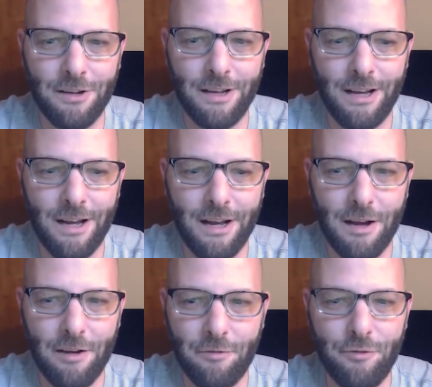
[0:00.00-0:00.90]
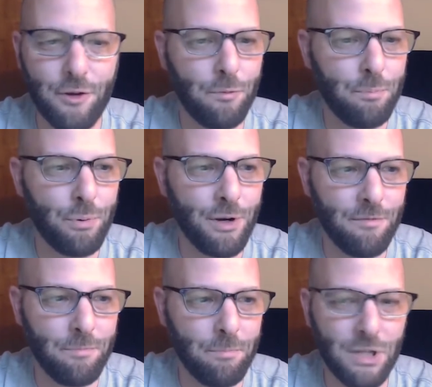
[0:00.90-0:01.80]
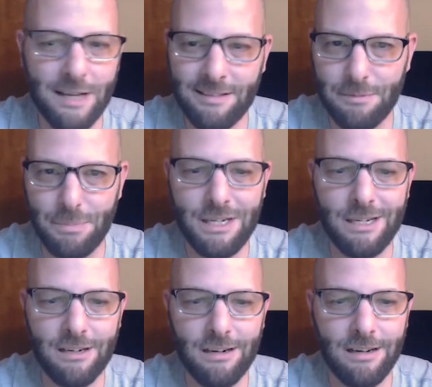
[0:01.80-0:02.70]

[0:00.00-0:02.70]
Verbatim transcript: uh, feel pretty blessed to be here,